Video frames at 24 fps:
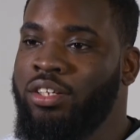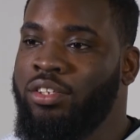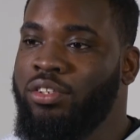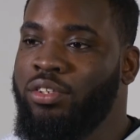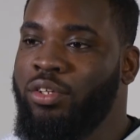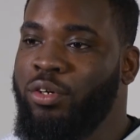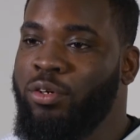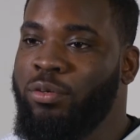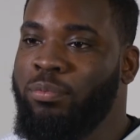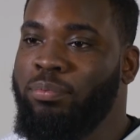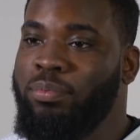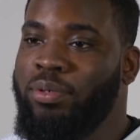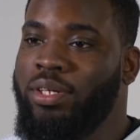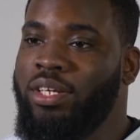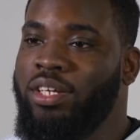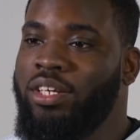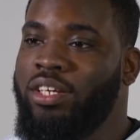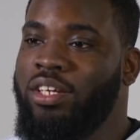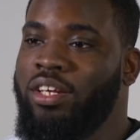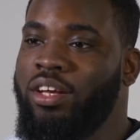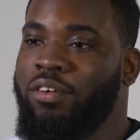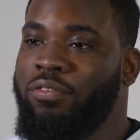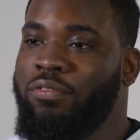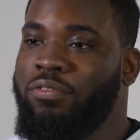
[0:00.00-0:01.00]
Don't
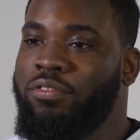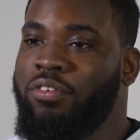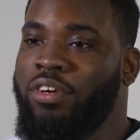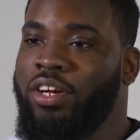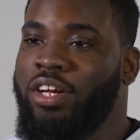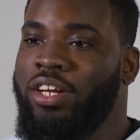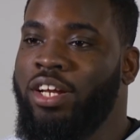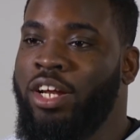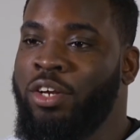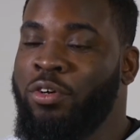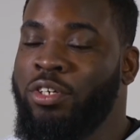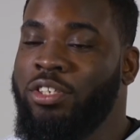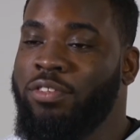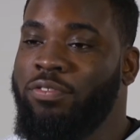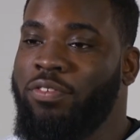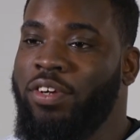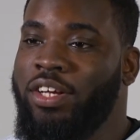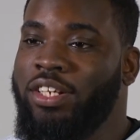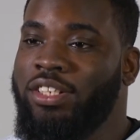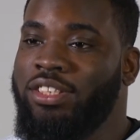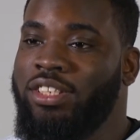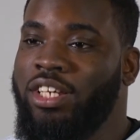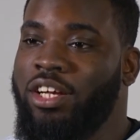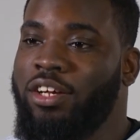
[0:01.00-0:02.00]
be afraid. I know it's
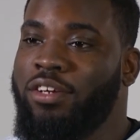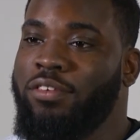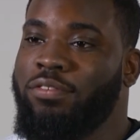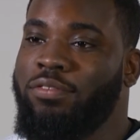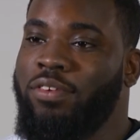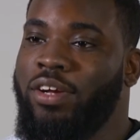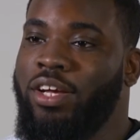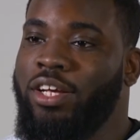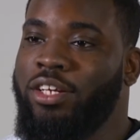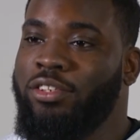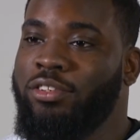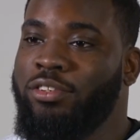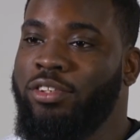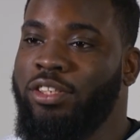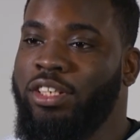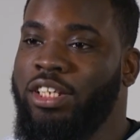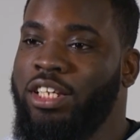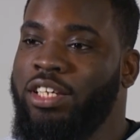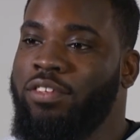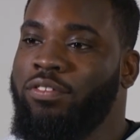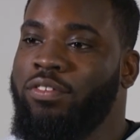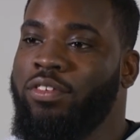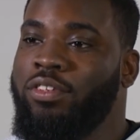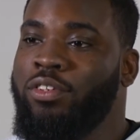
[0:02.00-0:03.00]
very terrifying
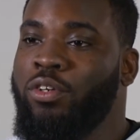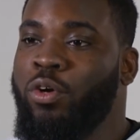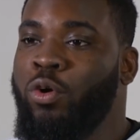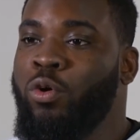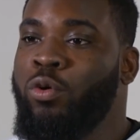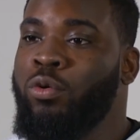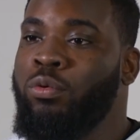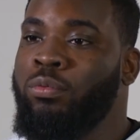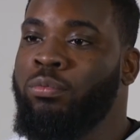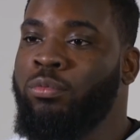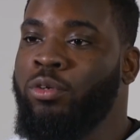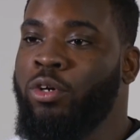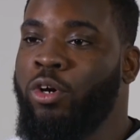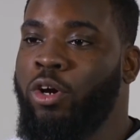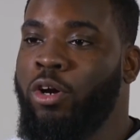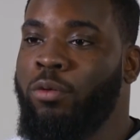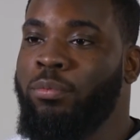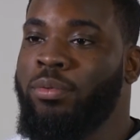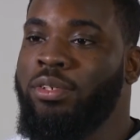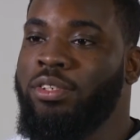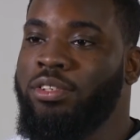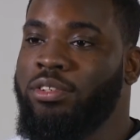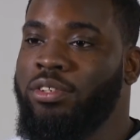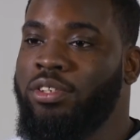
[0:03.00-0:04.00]
leaving home,
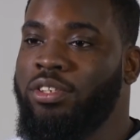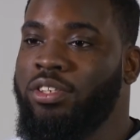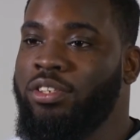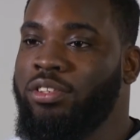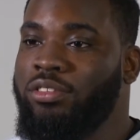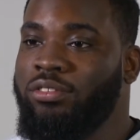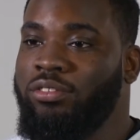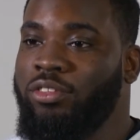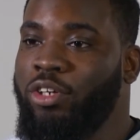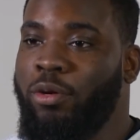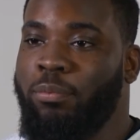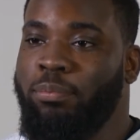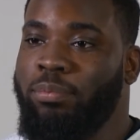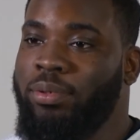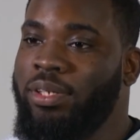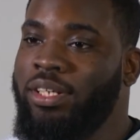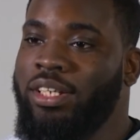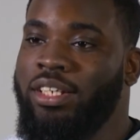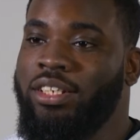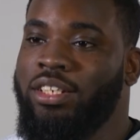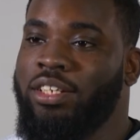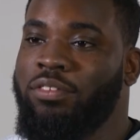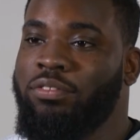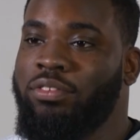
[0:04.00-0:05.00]
coming to a
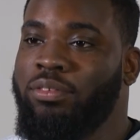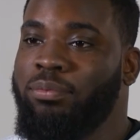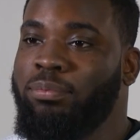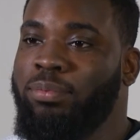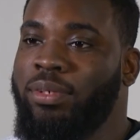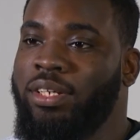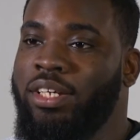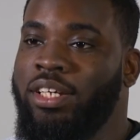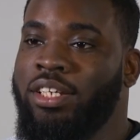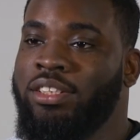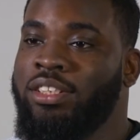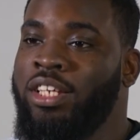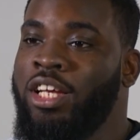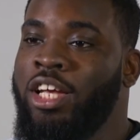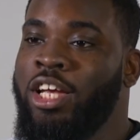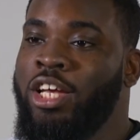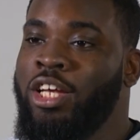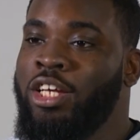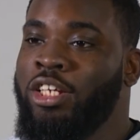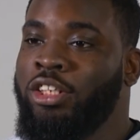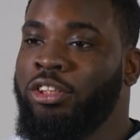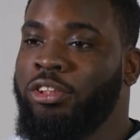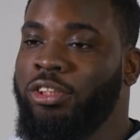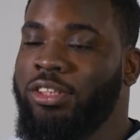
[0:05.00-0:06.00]
completely different place.
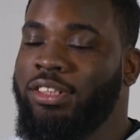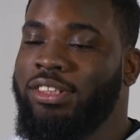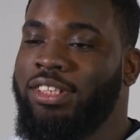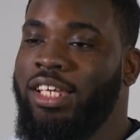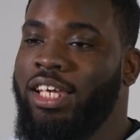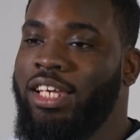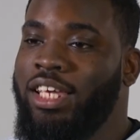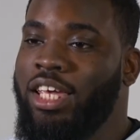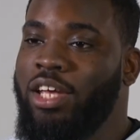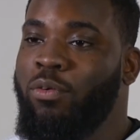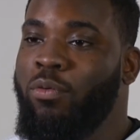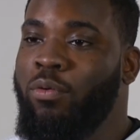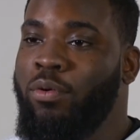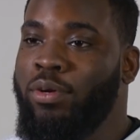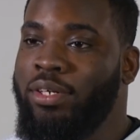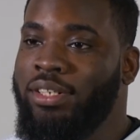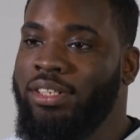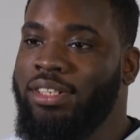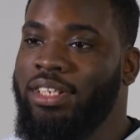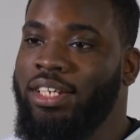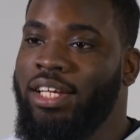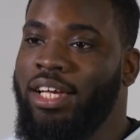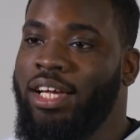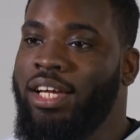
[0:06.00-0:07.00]
Just take it one
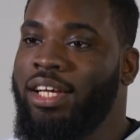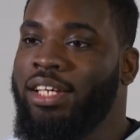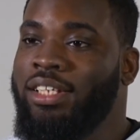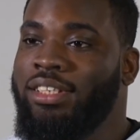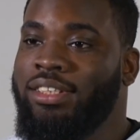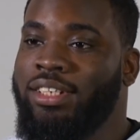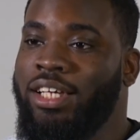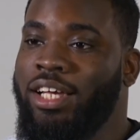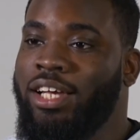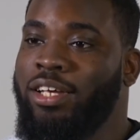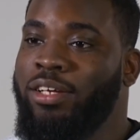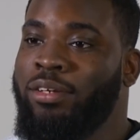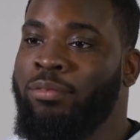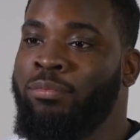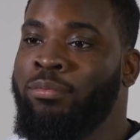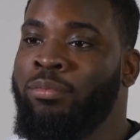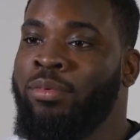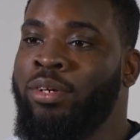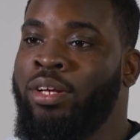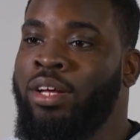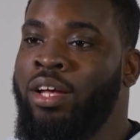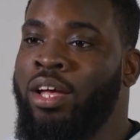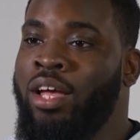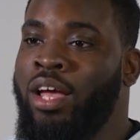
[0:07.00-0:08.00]
day at a time,
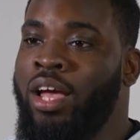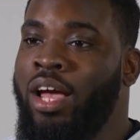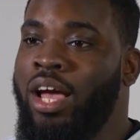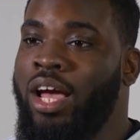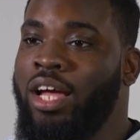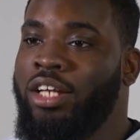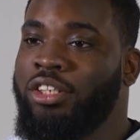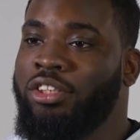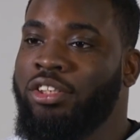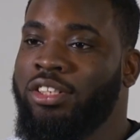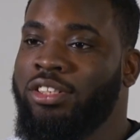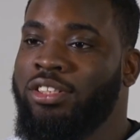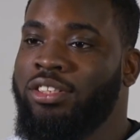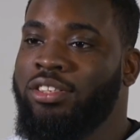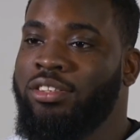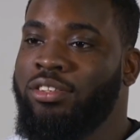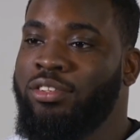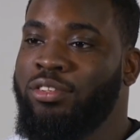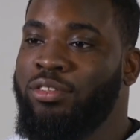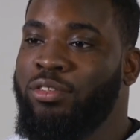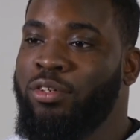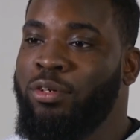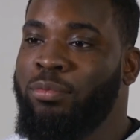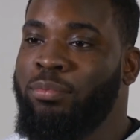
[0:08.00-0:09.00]
and just
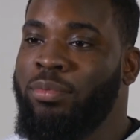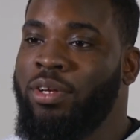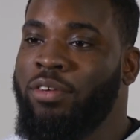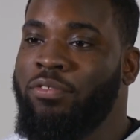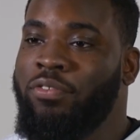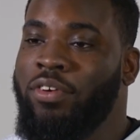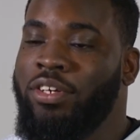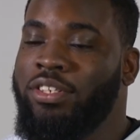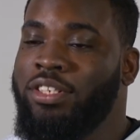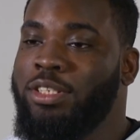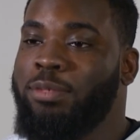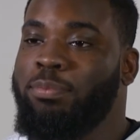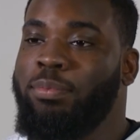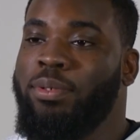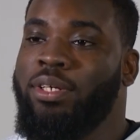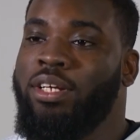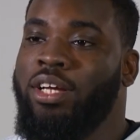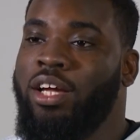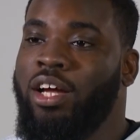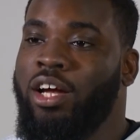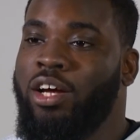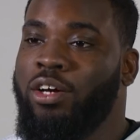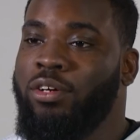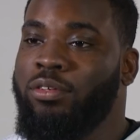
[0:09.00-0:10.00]
don't be afraid to
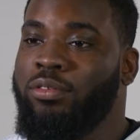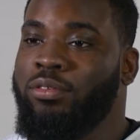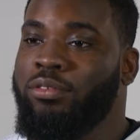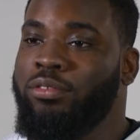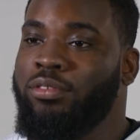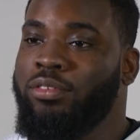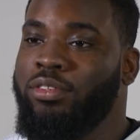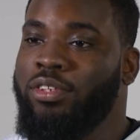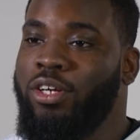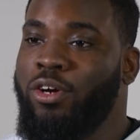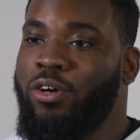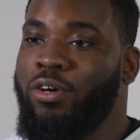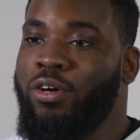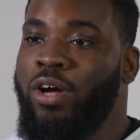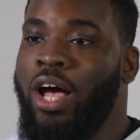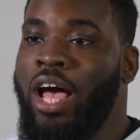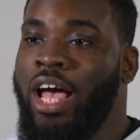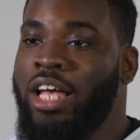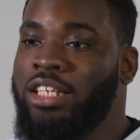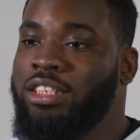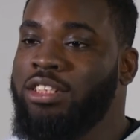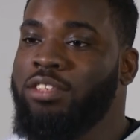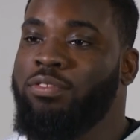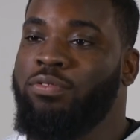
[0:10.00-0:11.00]
speak out or
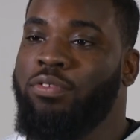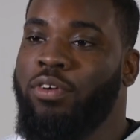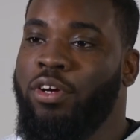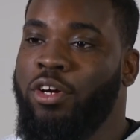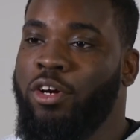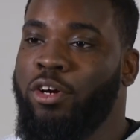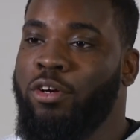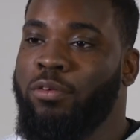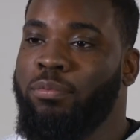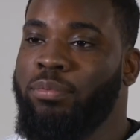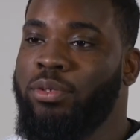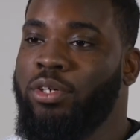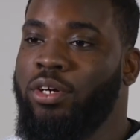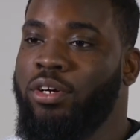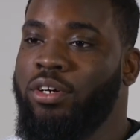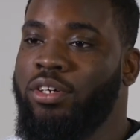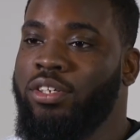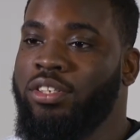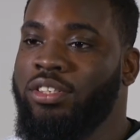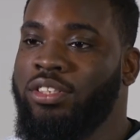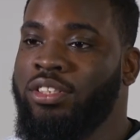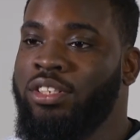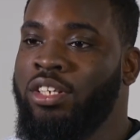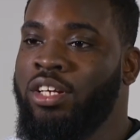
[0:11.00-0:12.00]
ask for help,
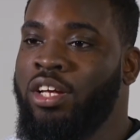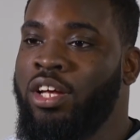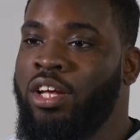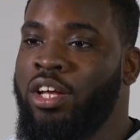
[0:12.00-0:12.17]
because